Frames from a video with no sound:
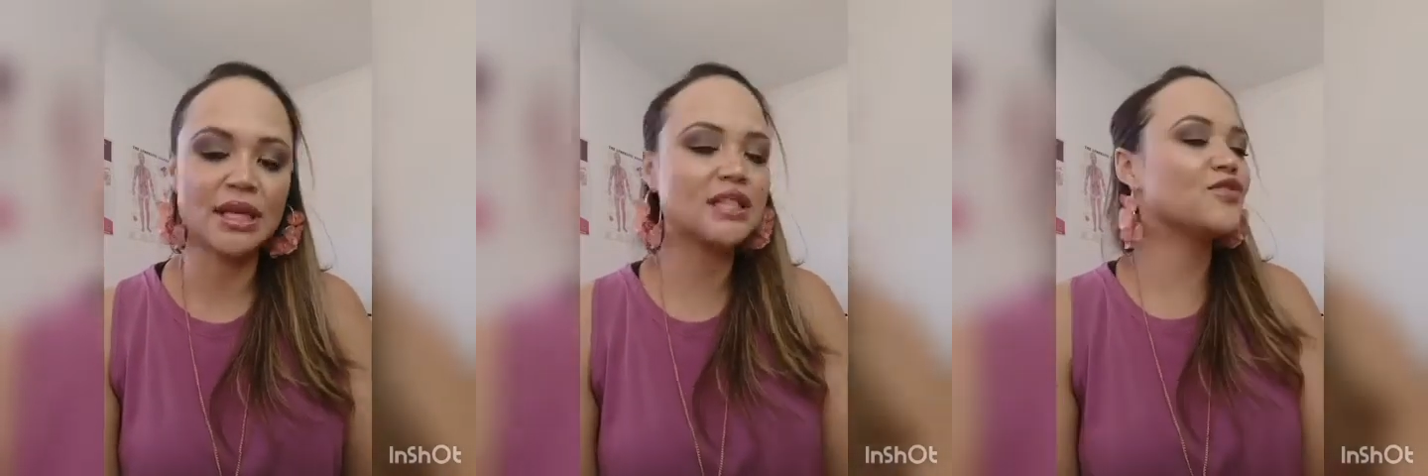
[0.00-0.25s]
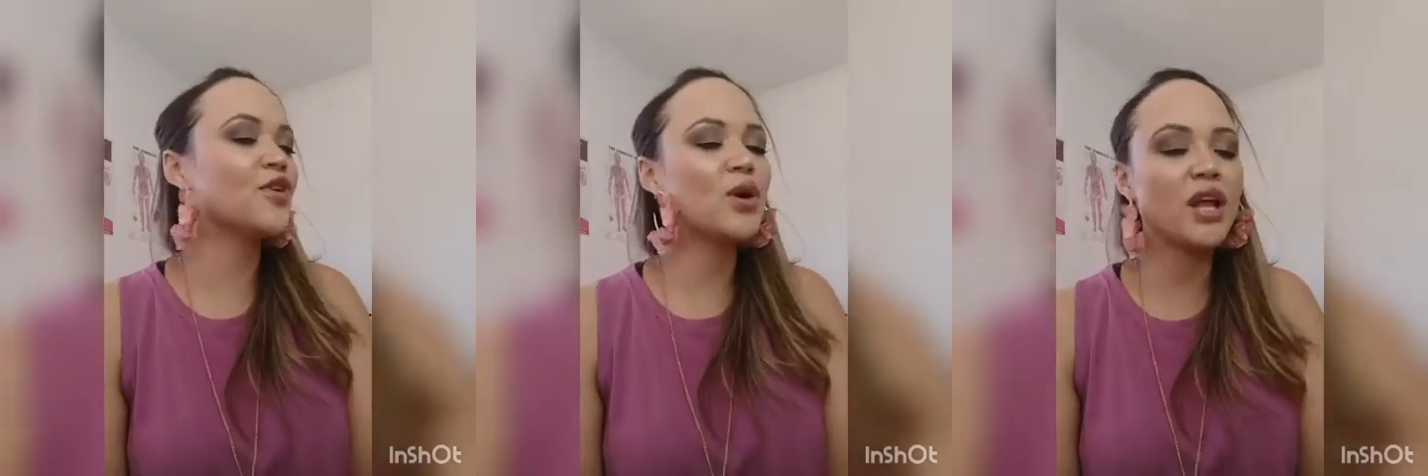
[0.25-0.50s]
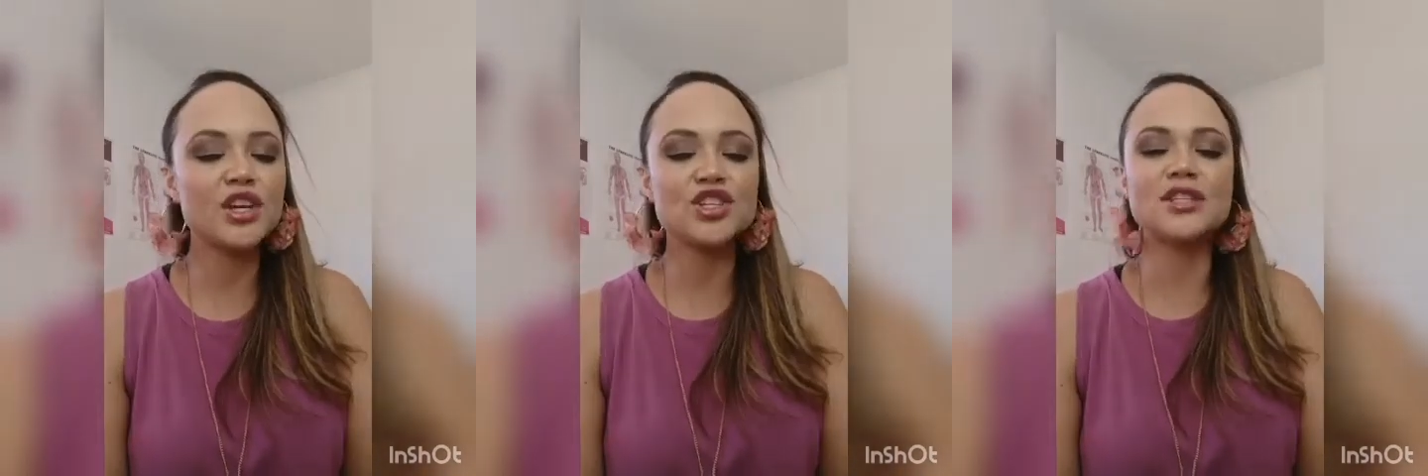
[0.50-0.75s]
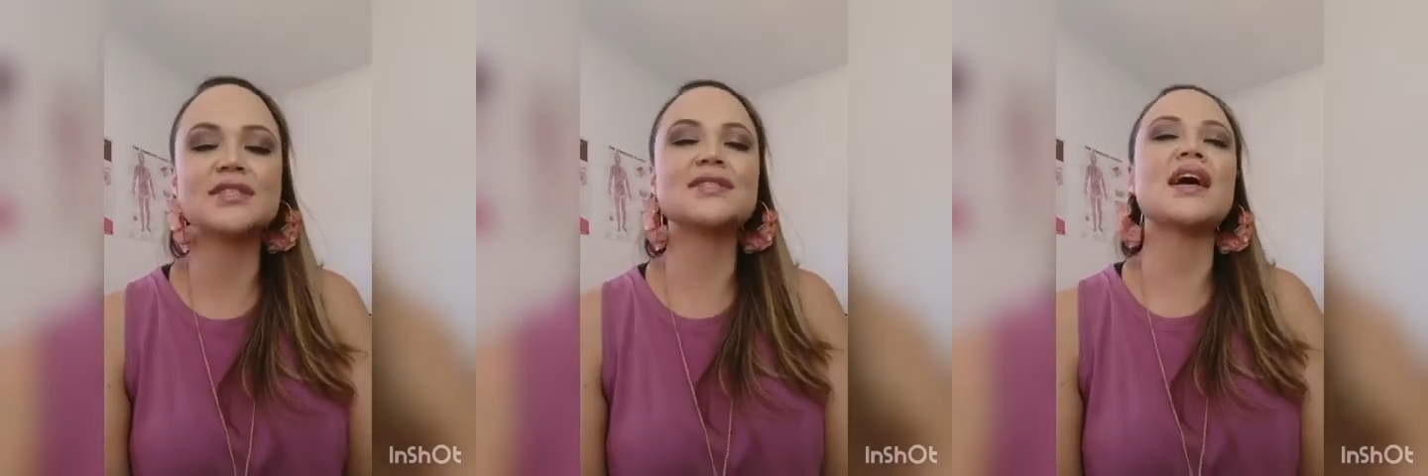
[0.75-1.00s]

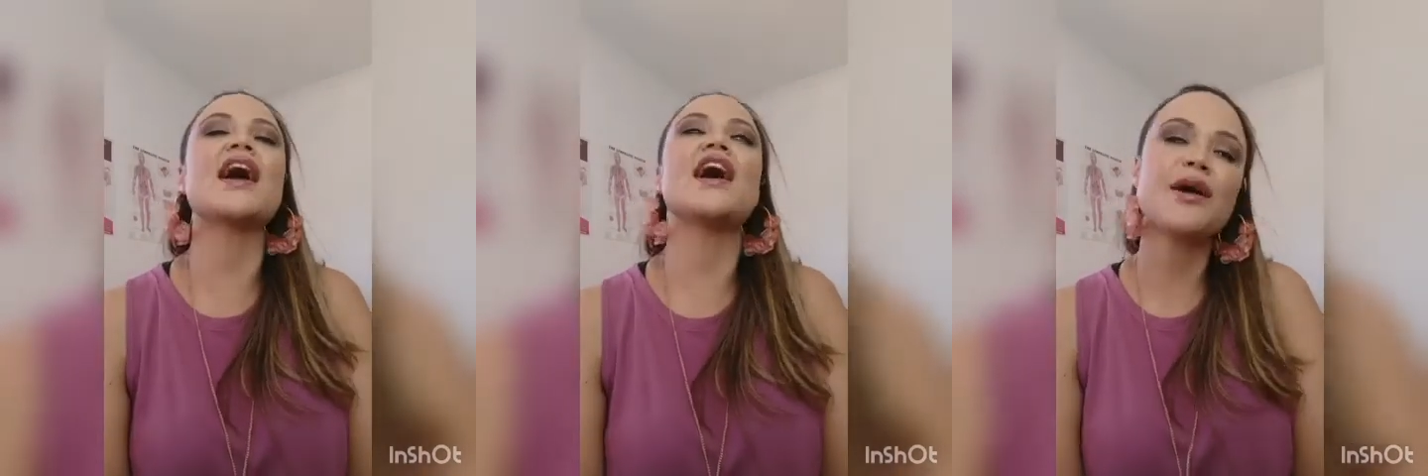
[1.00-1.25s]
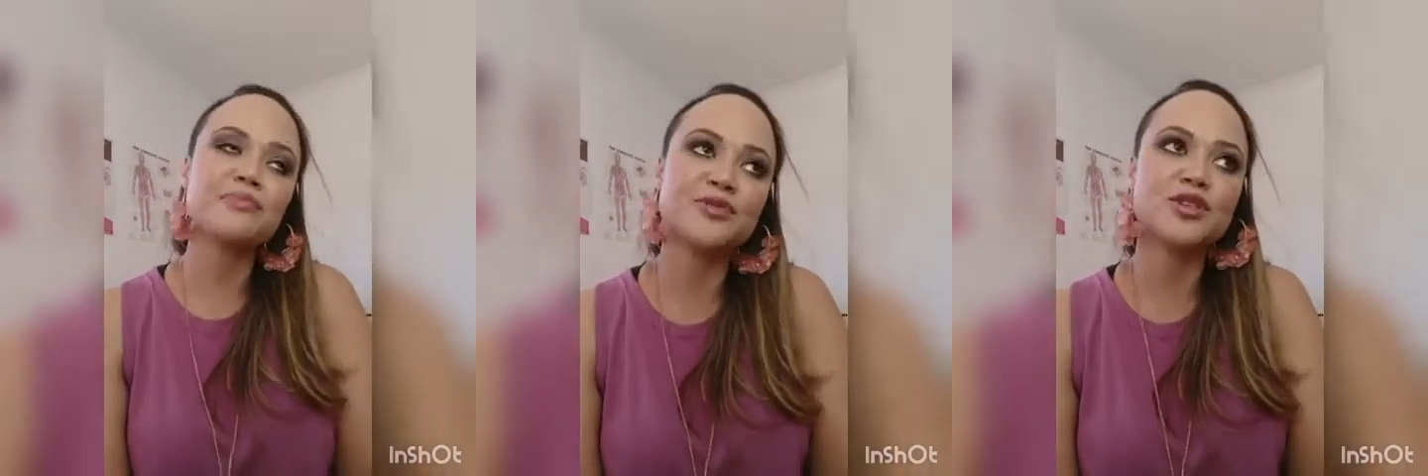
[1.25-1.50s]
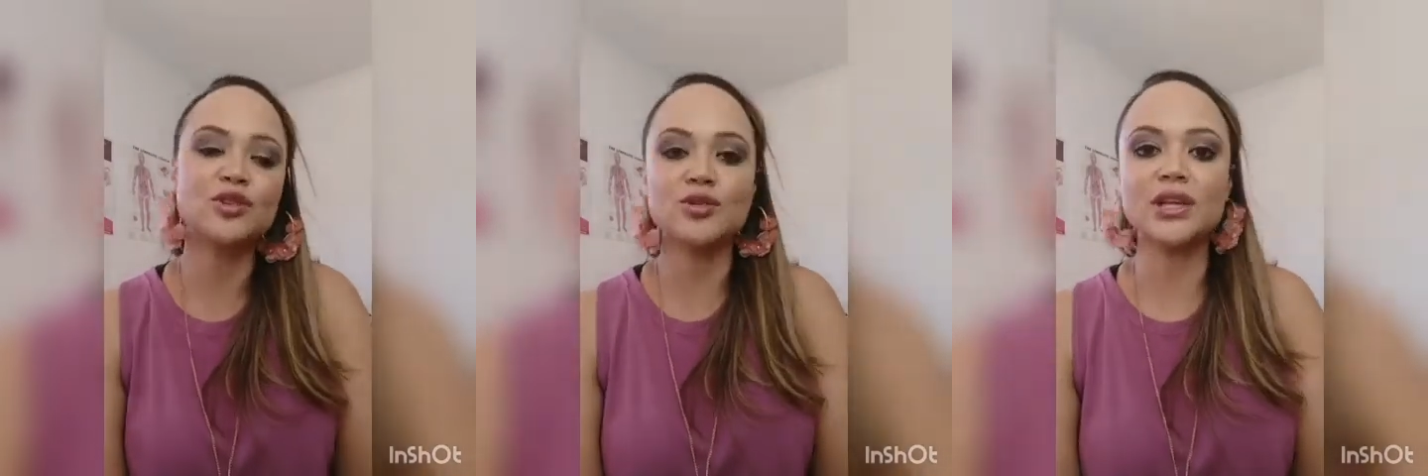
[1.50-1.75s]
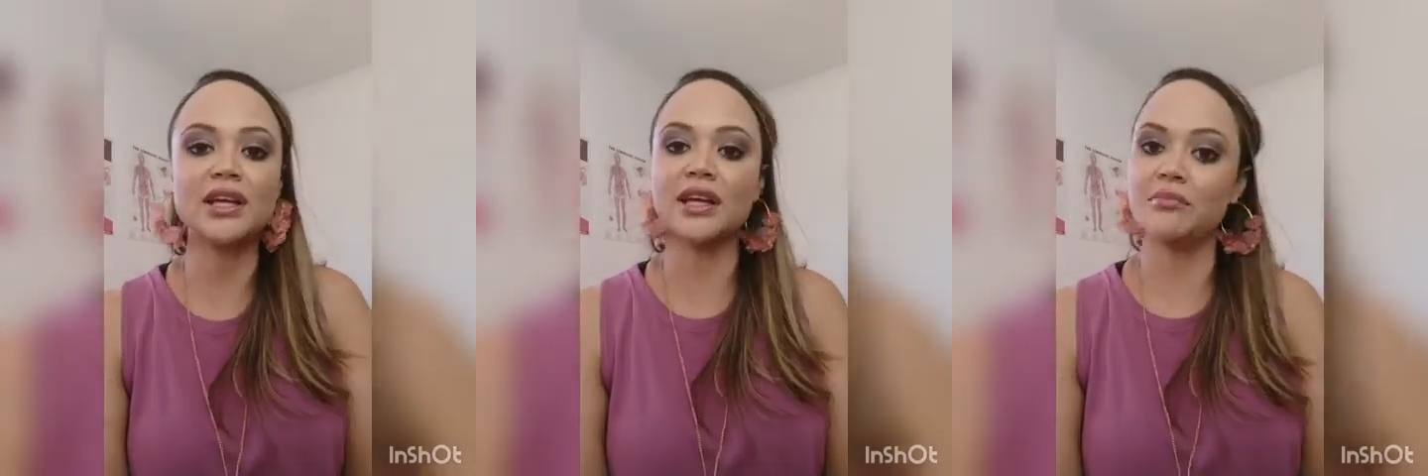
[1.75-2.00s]
Exfoliation is
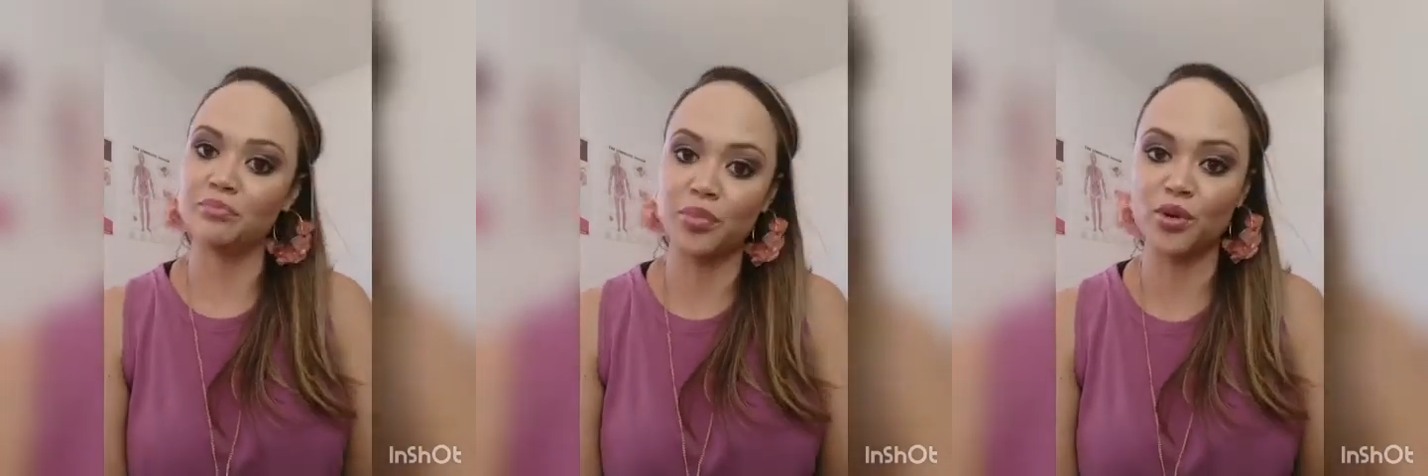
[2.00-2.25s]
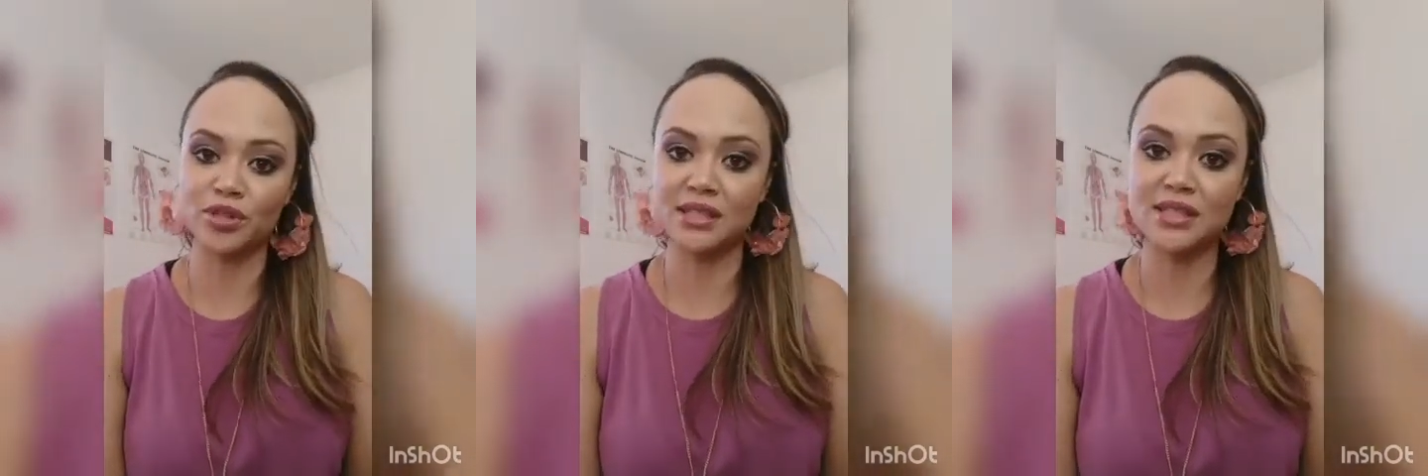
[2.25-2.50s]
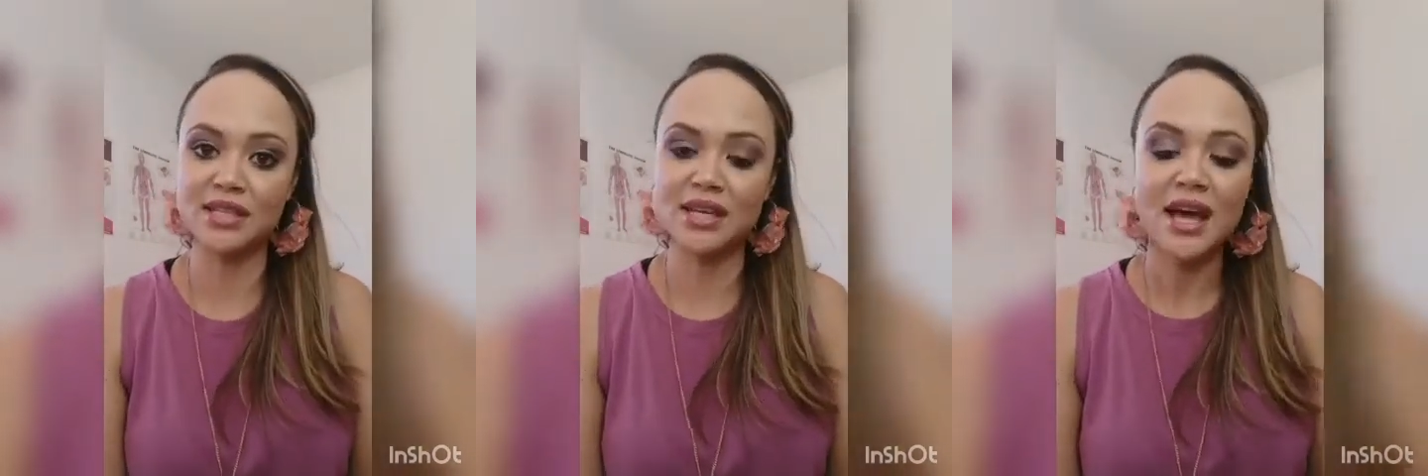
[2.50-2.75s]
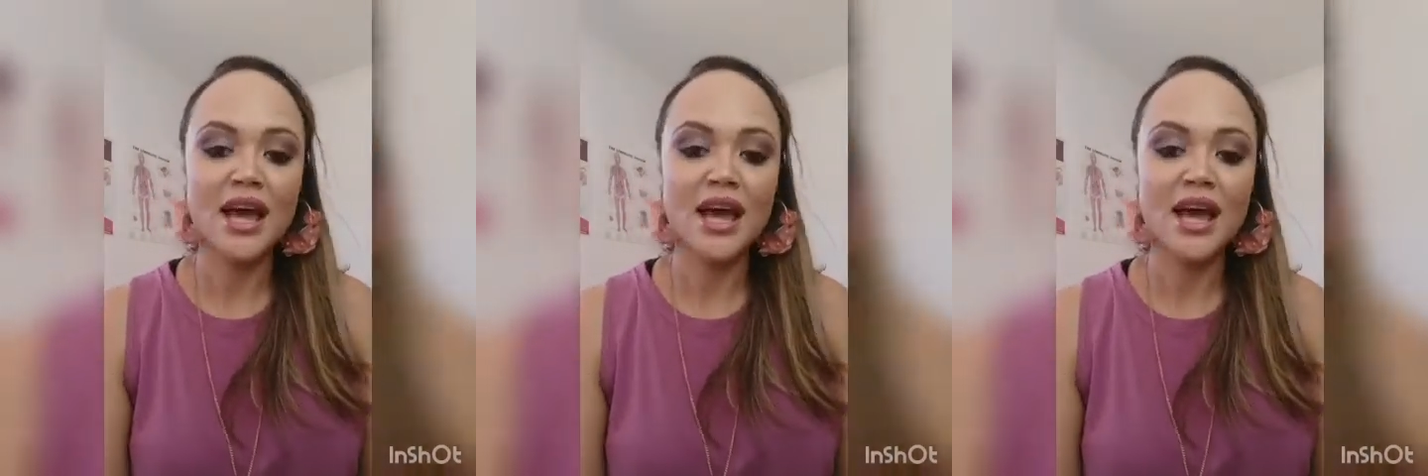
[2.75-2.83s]
absolutely important.